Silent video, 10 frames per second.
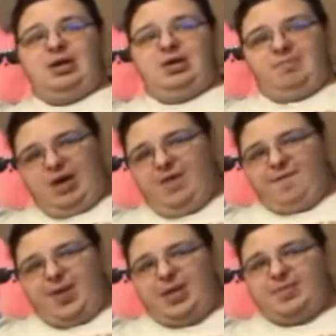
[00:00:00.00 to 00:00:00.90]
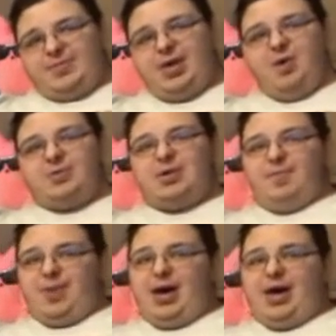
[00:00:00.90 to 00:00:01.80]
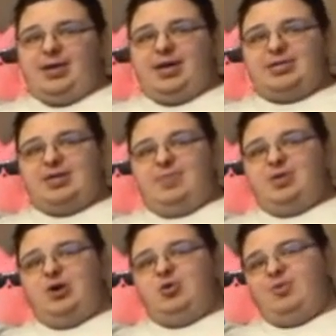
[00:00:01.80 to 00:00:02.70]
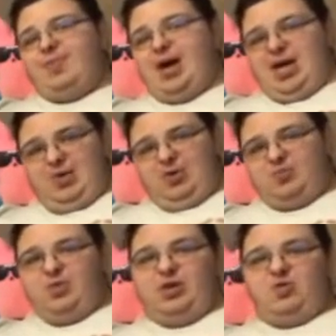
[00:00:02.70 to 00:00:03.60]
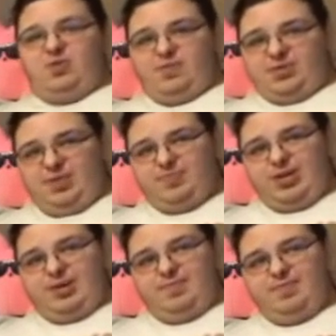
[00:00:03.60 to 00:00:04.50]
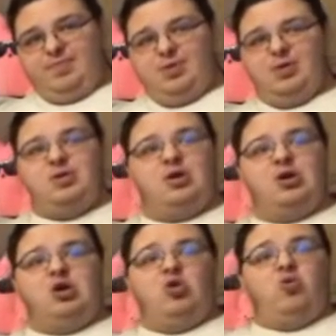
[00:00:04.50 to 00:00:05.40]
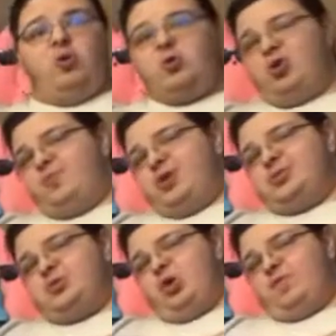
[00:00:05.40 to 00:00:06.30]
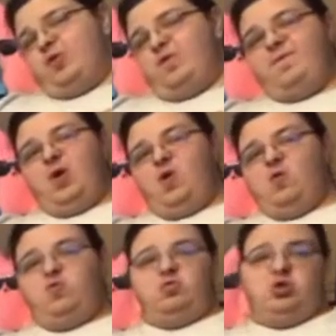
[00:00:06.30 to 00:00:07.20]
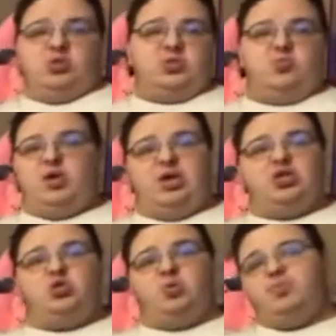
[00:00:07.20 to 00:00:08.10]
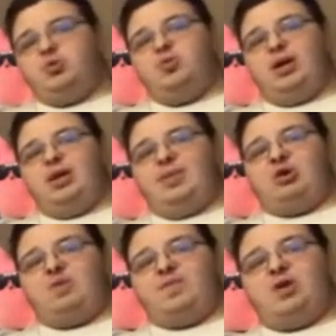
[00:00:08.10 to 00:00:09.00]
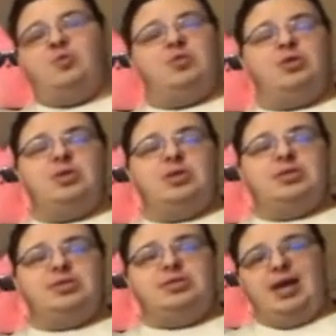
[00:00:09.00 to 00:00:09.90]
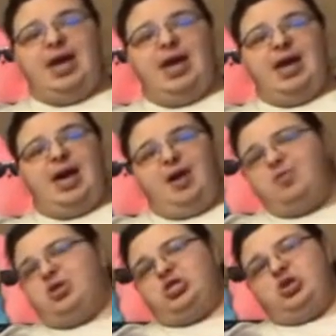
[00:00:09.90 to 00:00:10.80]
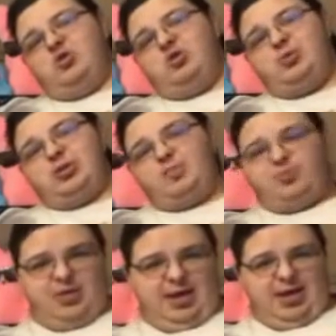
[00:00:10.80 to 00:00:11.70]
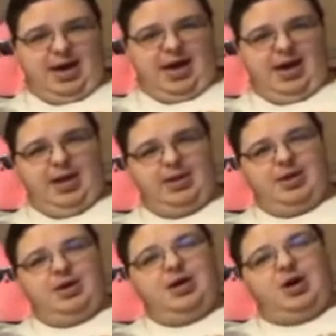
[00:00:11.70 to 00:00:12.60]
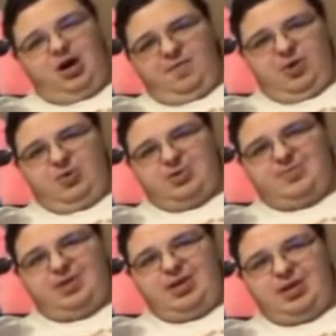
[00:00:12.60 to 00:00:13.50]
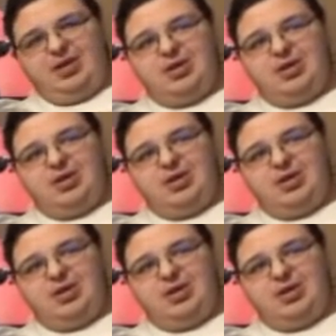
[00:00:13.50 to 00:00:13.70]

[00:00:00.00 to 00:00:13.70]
might find themselves in a bind next time they go to buy a USB cord for something. Whether replacing the cord for your phone, your Switch, or Blue Yeti microphone, today I'm going to show you the complete guide of USB